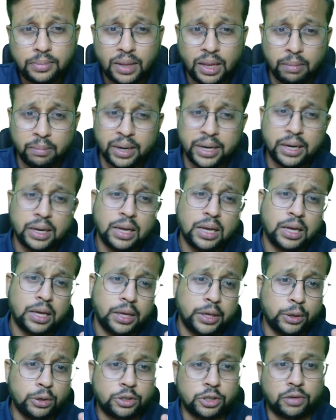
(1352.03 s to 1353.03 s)
but
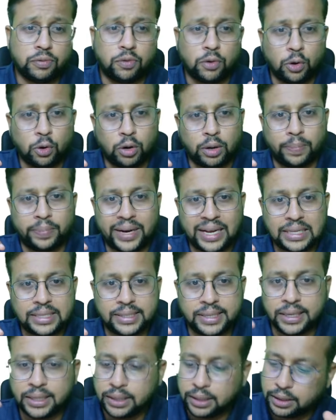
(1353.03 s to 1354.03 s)
you should follow up
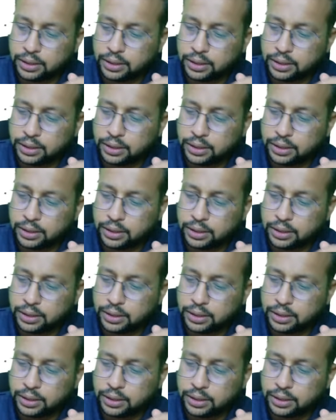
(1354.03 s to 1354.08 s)
testing.